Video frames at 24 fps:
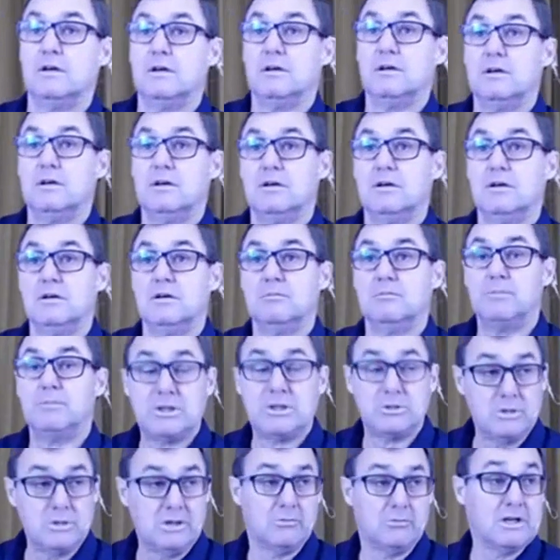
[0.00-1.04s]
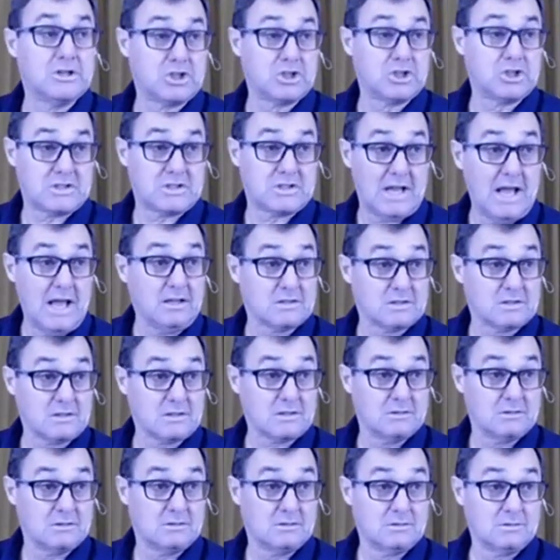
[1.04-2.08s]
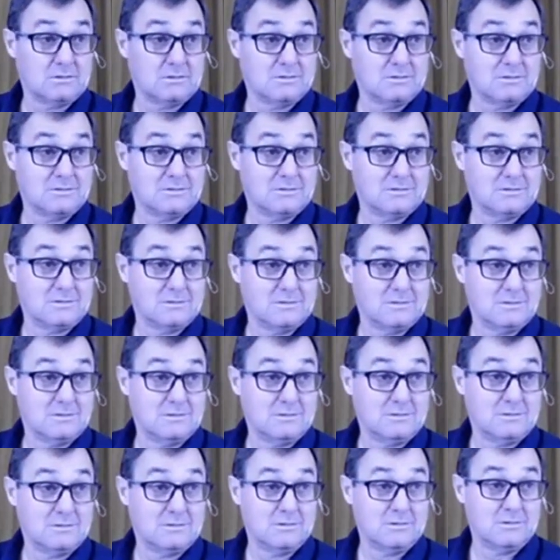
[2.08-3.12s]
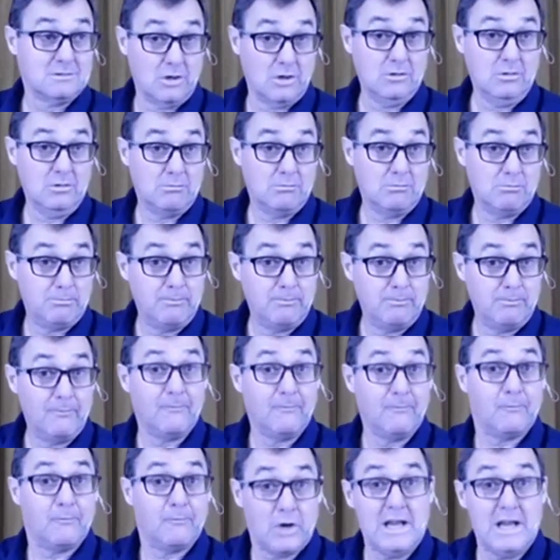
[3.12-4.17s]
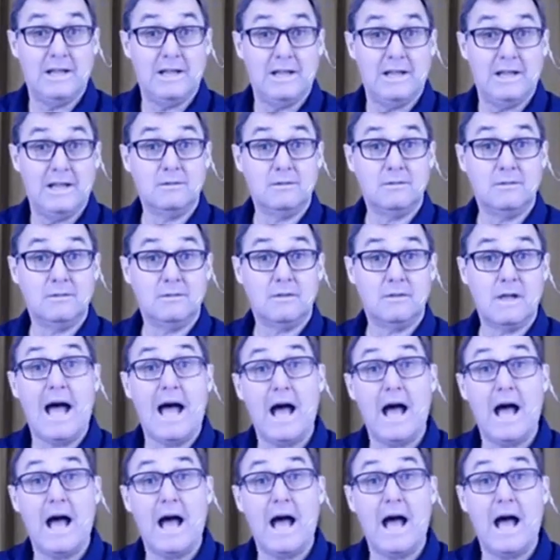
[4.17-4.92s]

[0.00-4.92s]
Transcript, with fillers: by doing religious acts? No, freely. How?